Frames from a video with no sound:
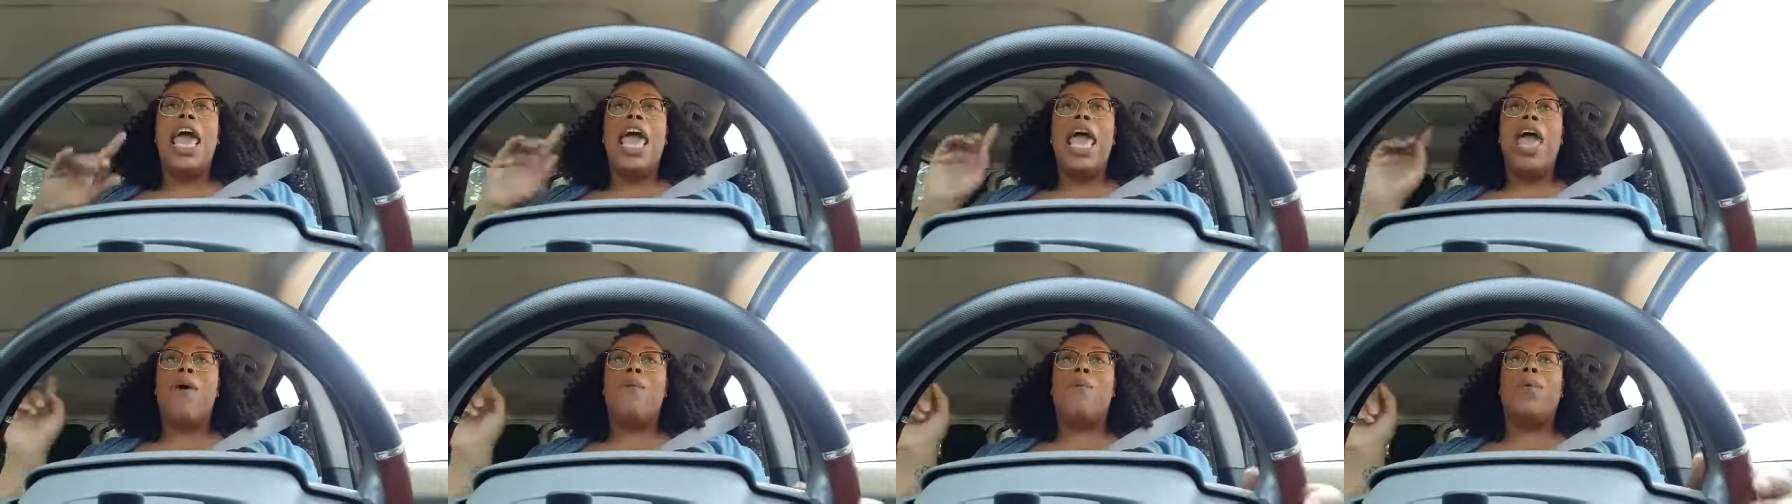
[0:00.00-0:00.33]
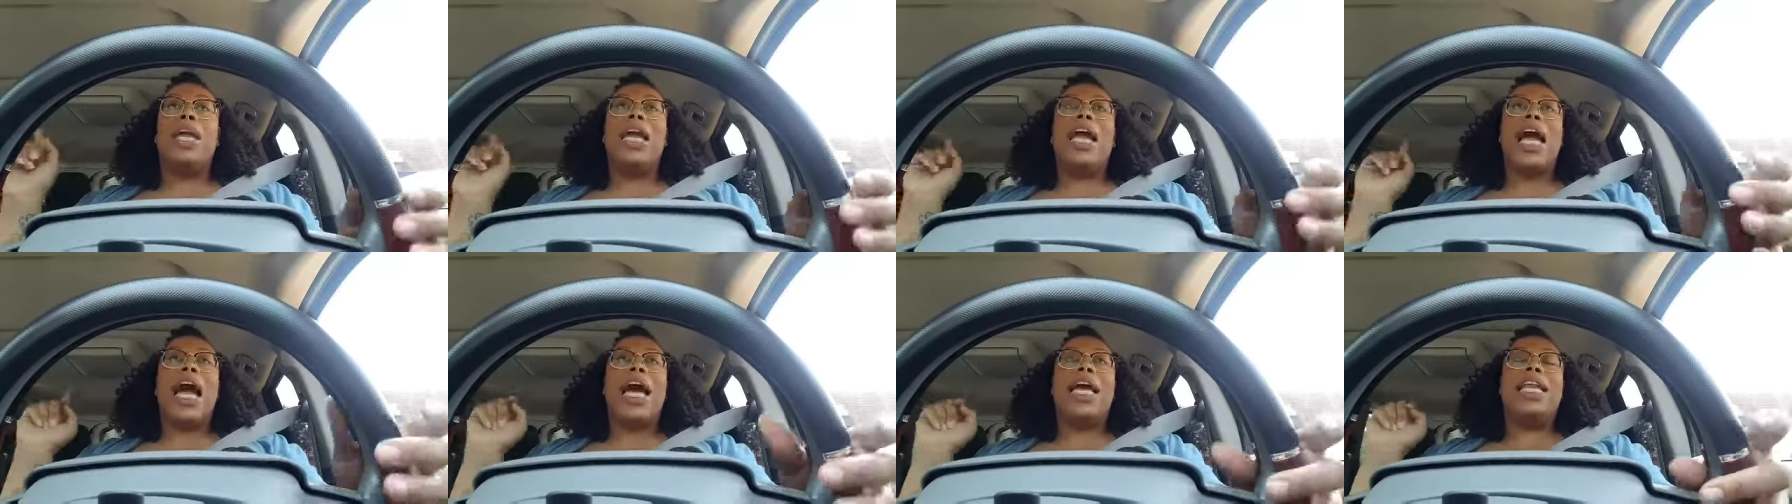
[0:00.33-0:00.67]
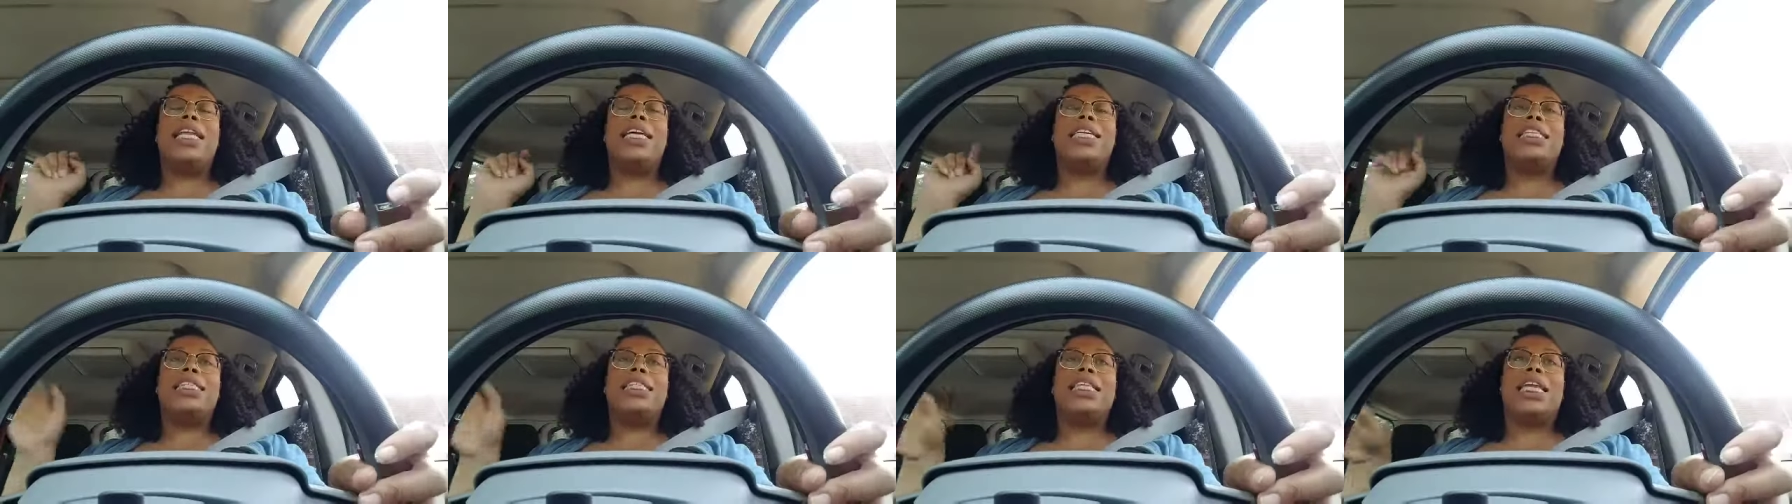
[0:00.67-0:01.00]
And we got
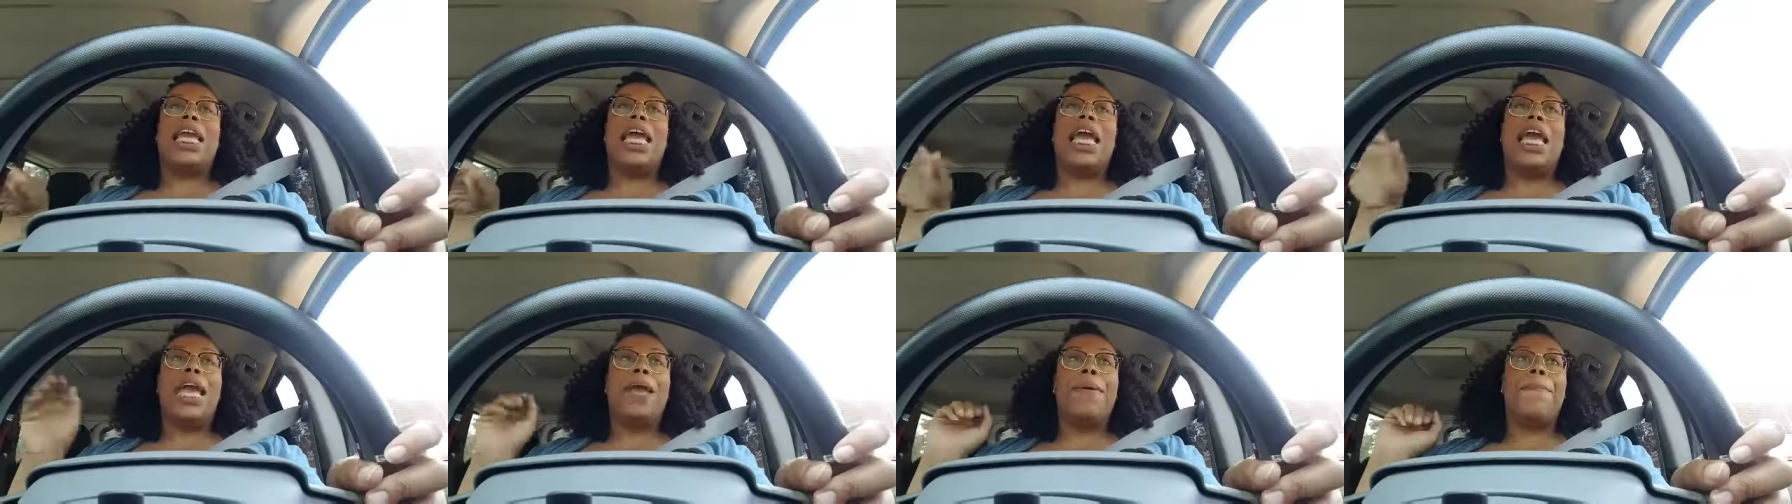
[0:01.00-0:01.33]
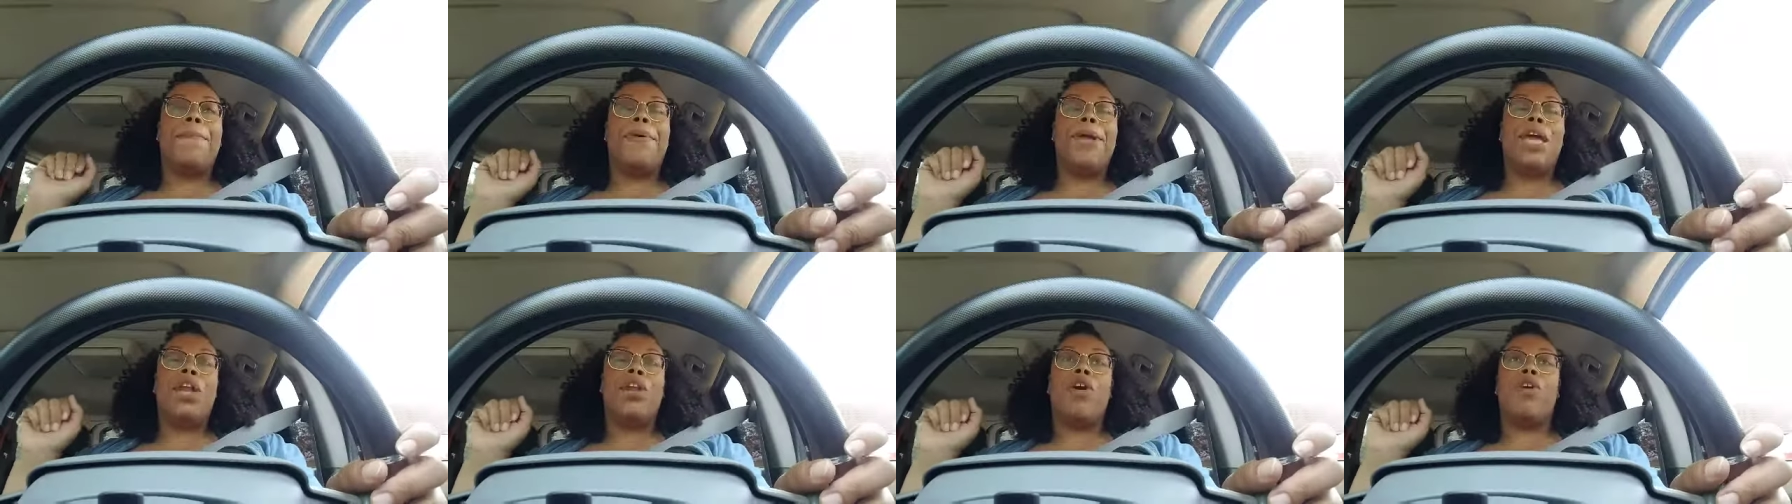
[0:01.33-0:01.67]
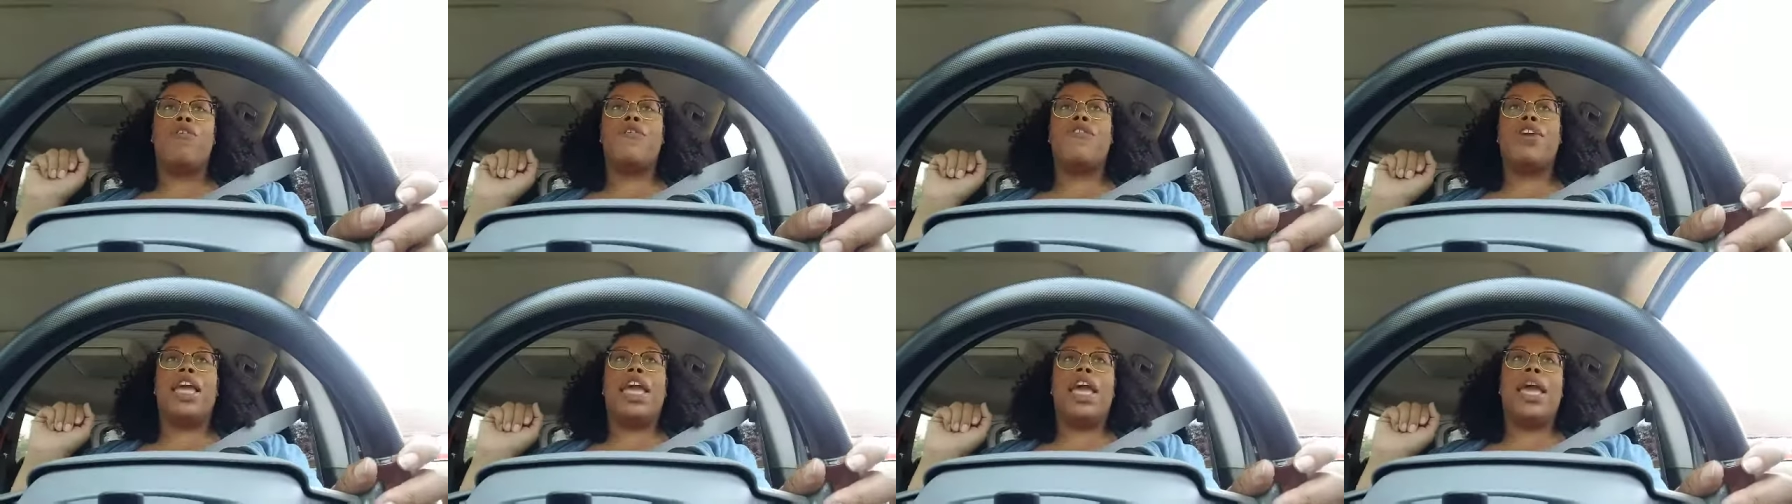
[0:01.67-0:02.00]
this kingpin
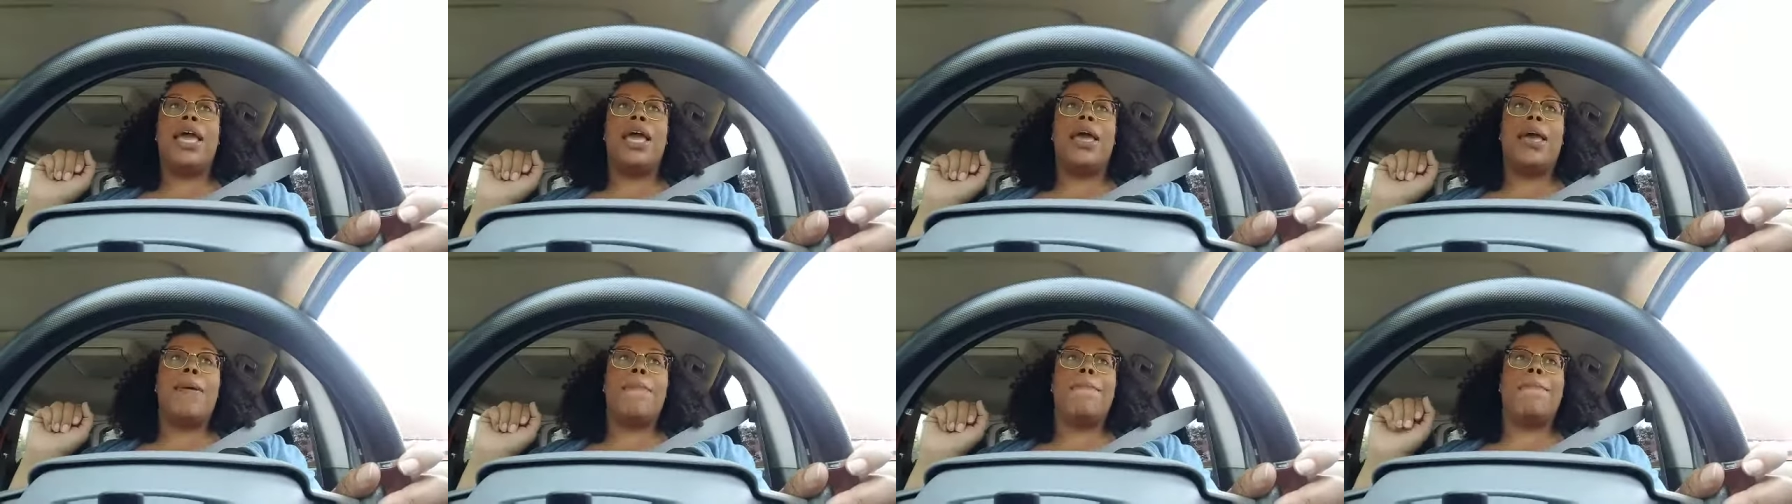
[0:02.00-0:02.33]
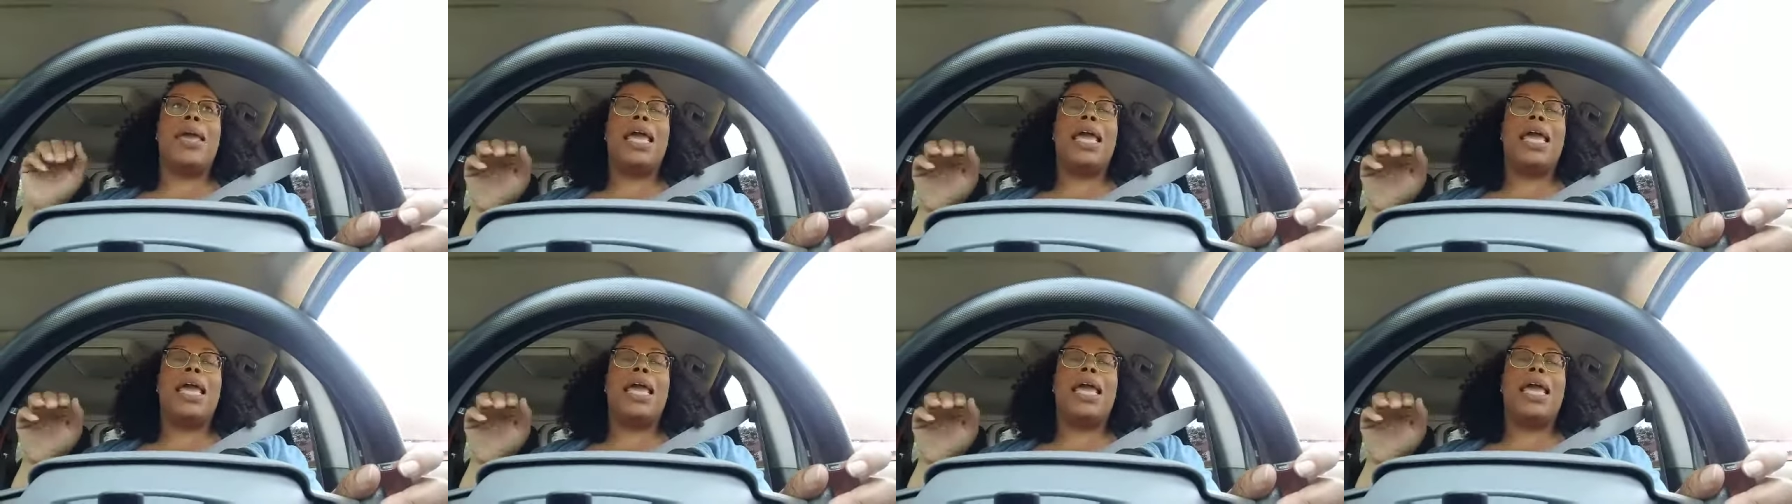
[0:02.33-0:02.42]
over here